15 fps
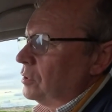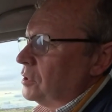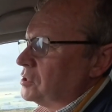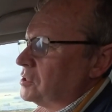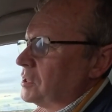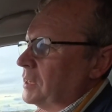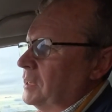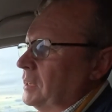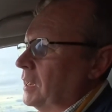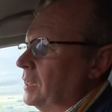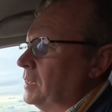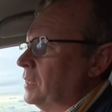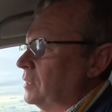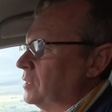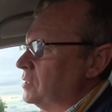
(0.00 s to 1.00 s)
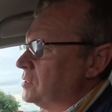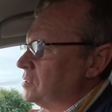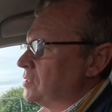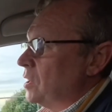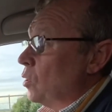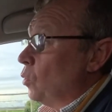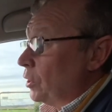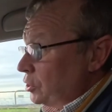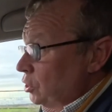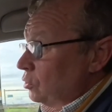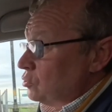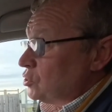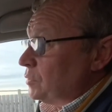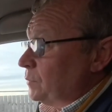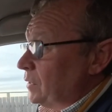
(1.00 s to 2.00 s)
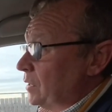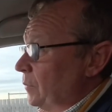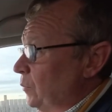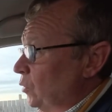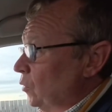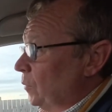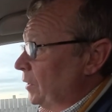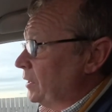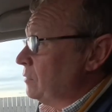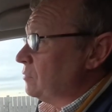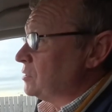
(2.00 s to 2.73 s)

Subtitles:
to see here this what used to be a pub here.